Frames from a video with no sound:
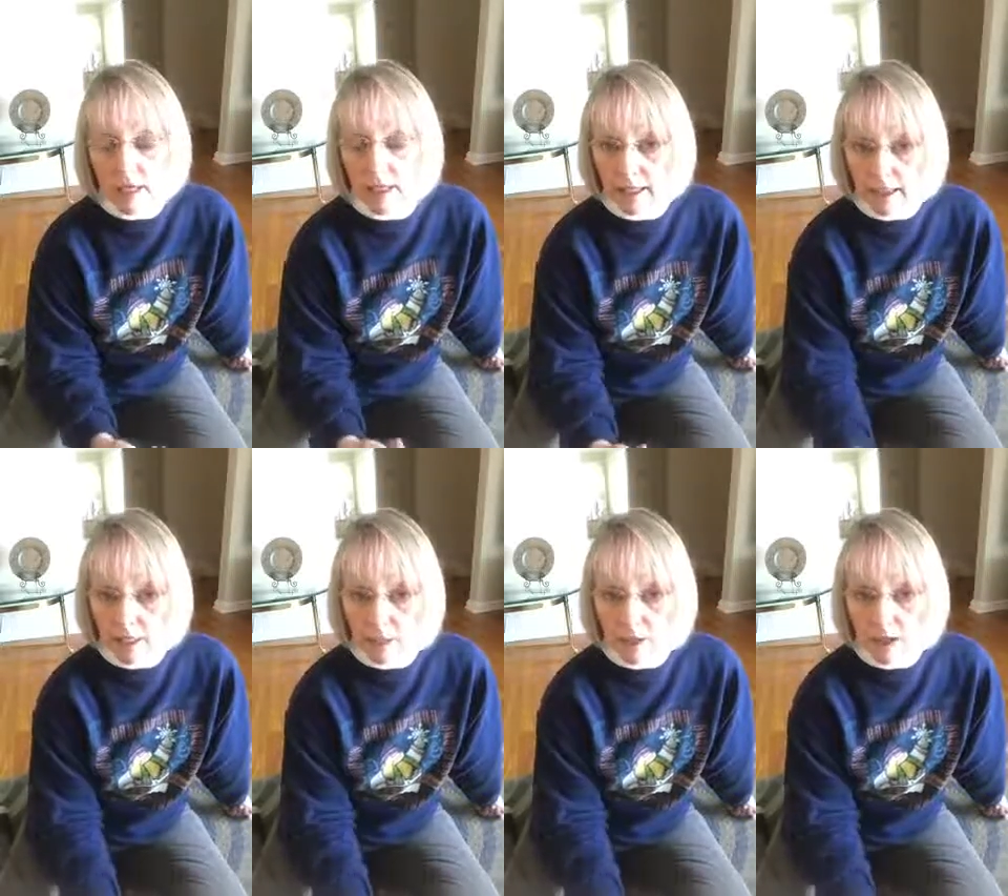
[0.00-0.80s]
And I
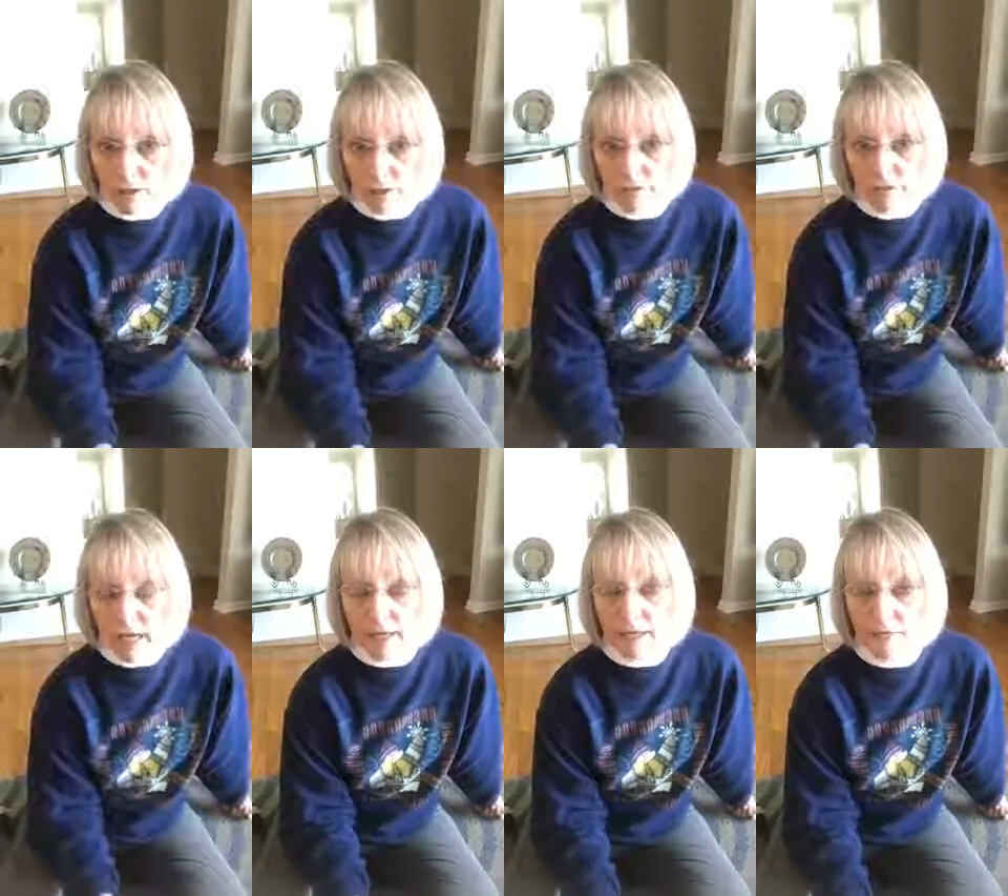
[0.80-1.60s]
kept calling the
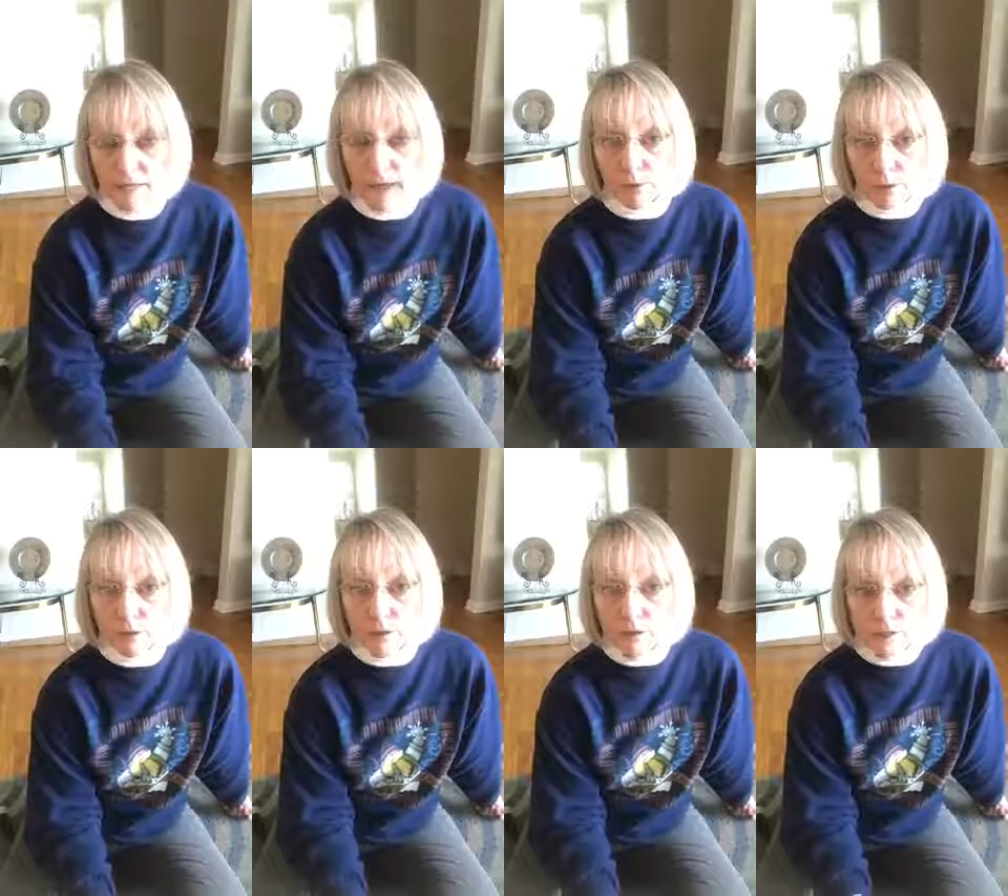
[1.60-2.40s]
vet, and the vet
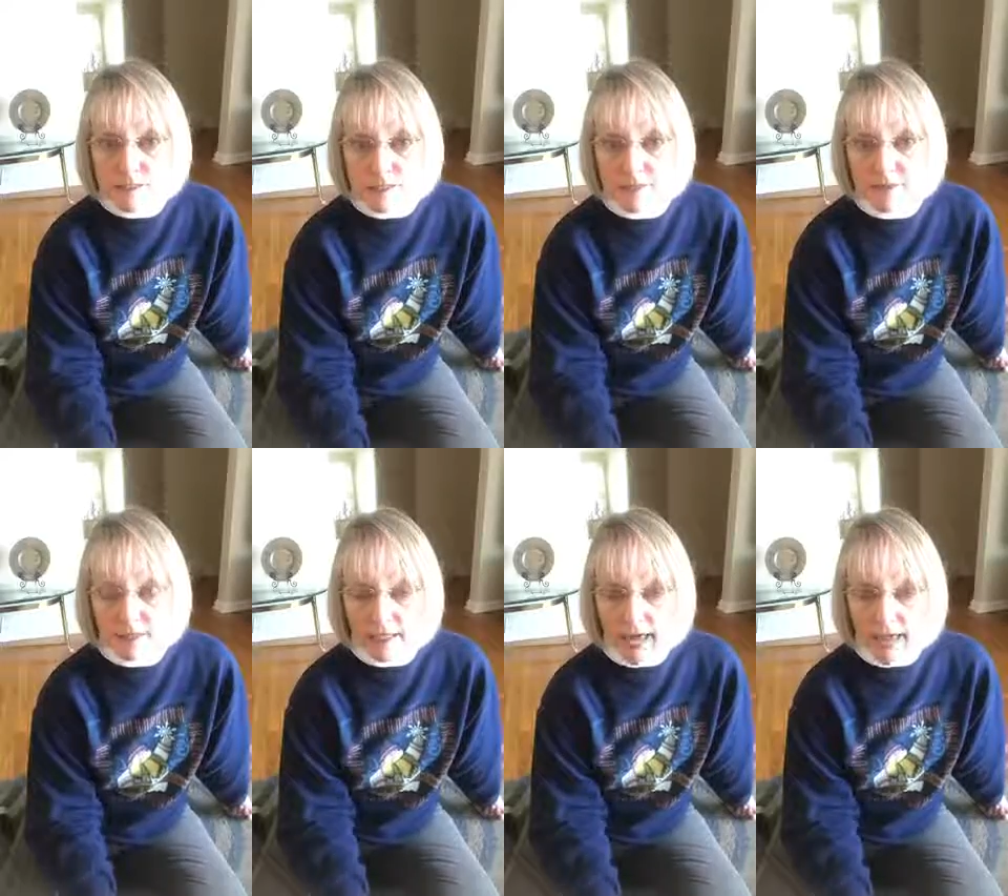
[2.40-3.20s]
refused to see
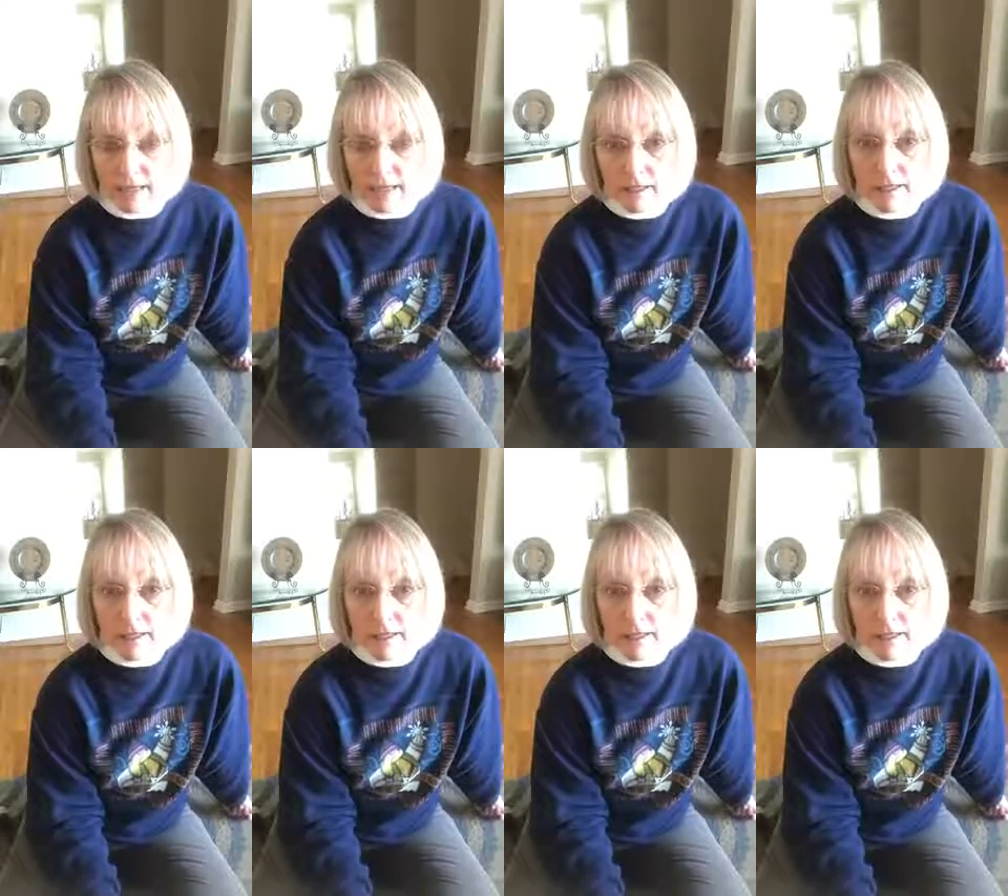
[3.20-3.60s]
the cat.